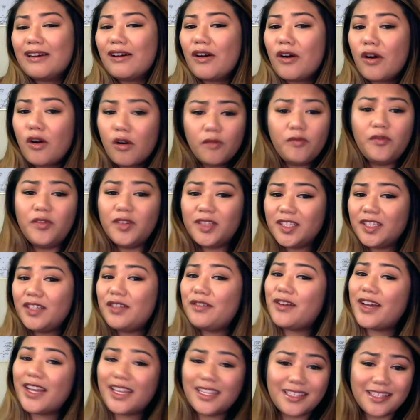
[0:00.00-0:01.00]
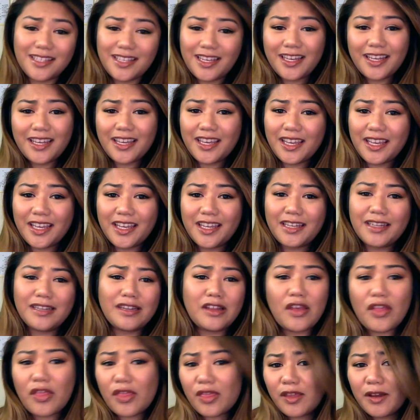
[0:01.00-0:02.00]
Hopefully you guys like it.
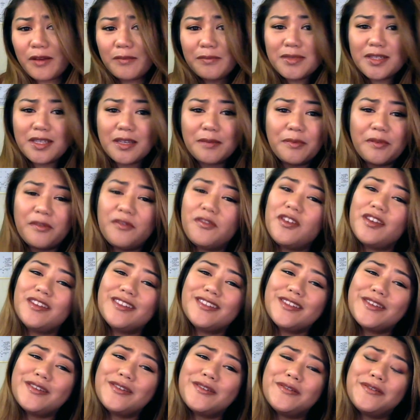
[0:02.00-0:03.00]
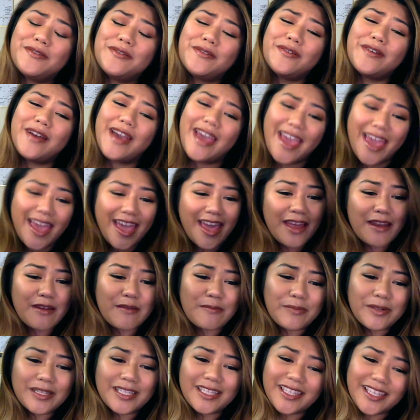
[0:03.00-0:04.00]
Thumbs up if you do, and
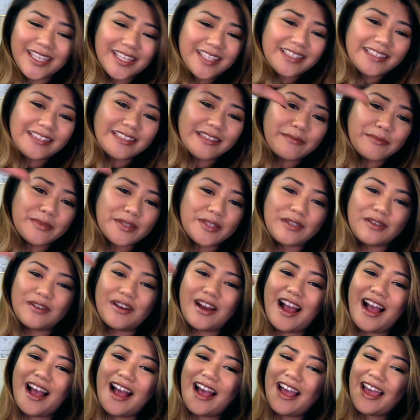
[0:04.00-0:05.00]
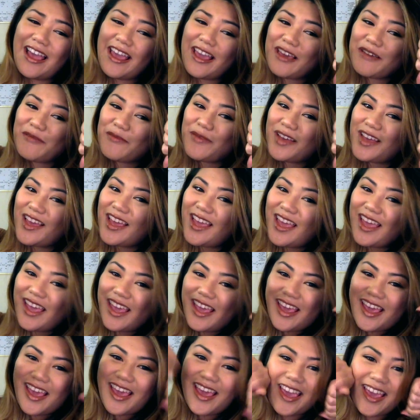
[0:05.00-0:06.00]
please subscribe.
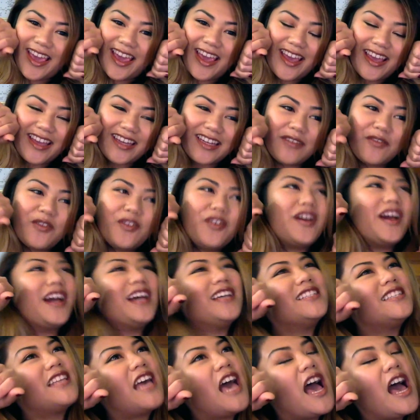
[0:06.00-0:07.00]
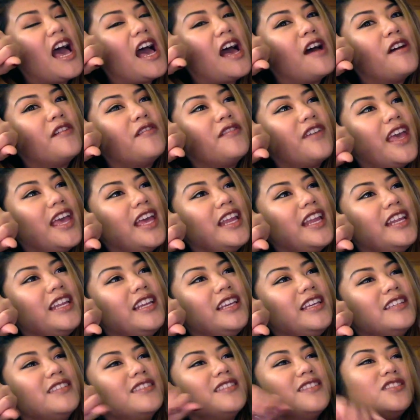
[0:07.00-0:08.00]
And if you guys have
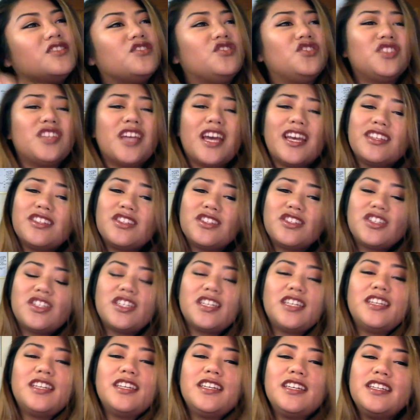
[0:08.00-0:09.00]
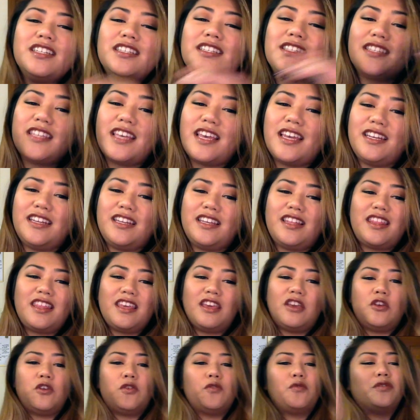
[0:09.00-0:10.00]
any suggestions, anything
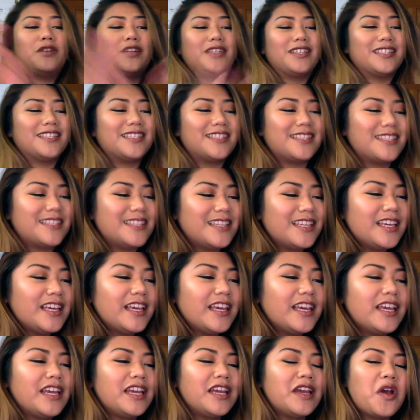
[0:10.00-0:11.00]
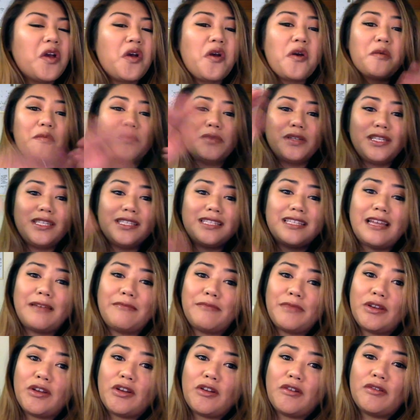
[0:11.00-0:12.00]
you want to see, please let
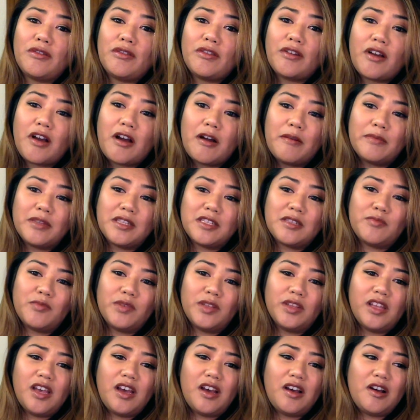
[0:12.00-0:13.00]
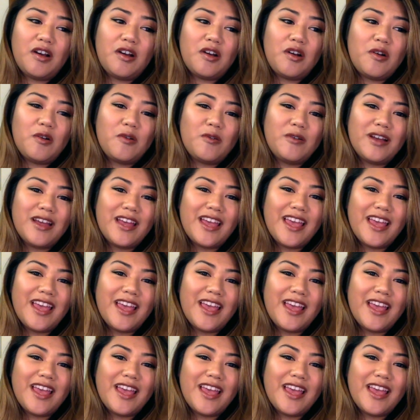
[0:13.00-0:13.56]
me know in the comments below.